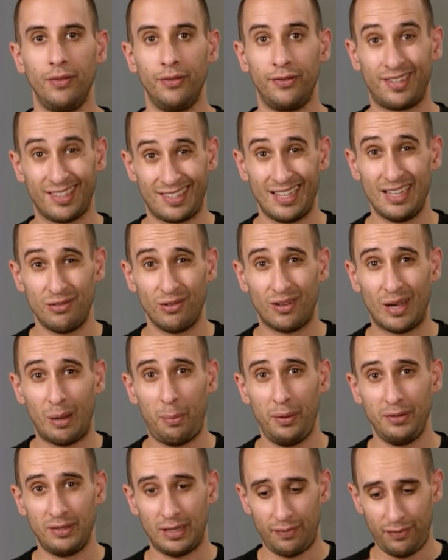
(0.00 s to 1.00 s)
Successful
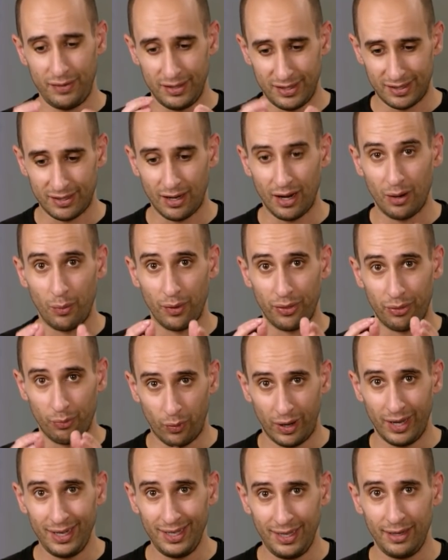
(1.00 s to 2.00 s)
companies often start with
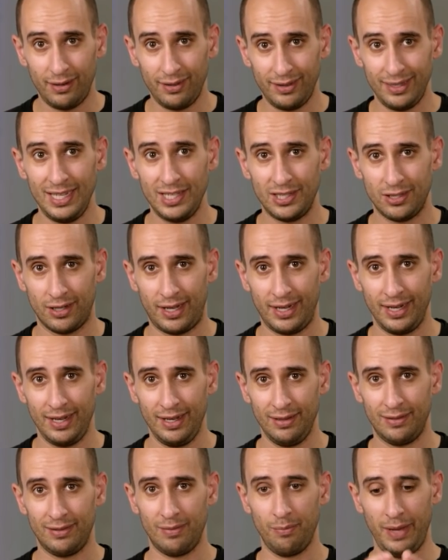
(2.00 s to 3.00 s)
one little niche
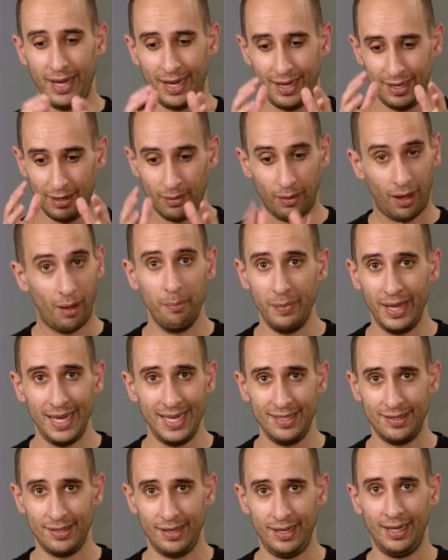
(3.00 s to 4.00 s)
audience, making it
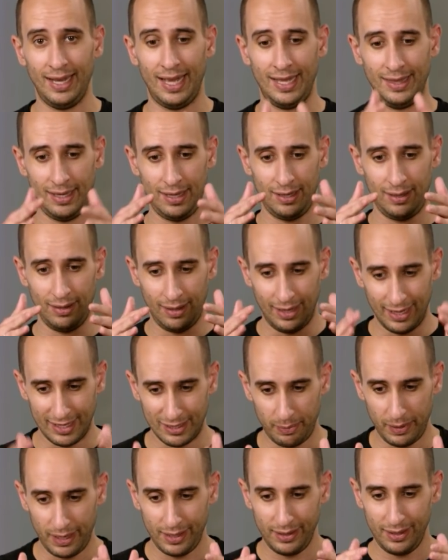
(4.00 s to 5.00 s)
amazing, and then
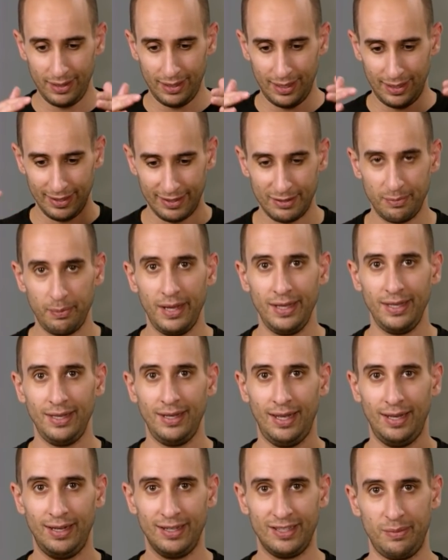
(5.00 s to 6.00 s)
expanding and expanding
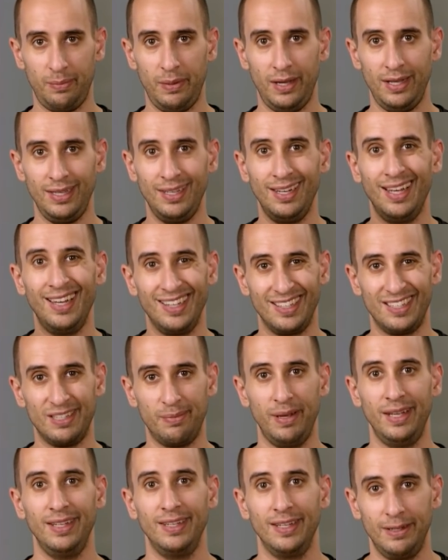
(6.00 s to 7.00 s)
and expanding and
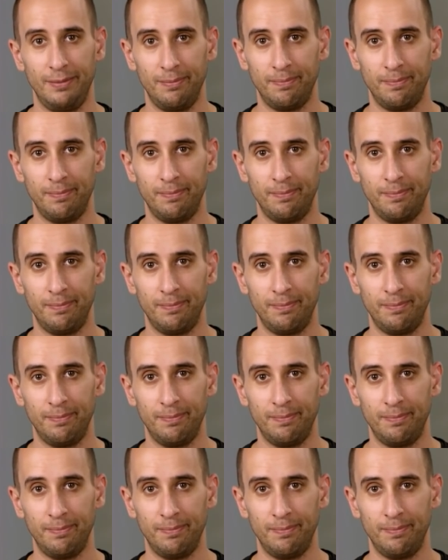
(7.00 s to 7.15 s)
expanding.